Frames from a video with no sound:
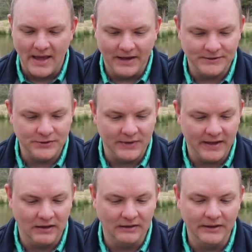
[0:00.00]
and to
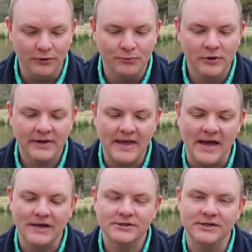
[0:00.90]
get a little more
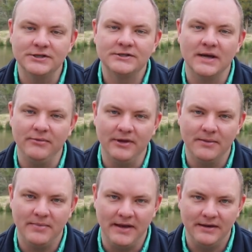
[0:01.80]
cash each time you
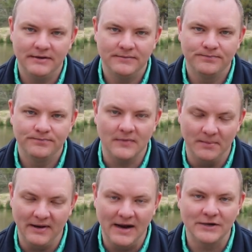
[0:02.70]
get paid. I
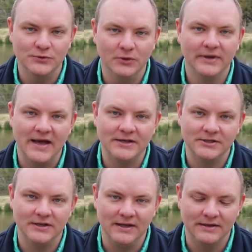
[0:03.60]
mean, actual
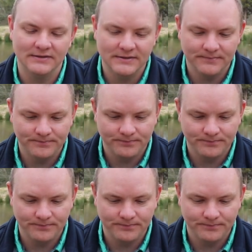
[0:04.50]
cash in hand.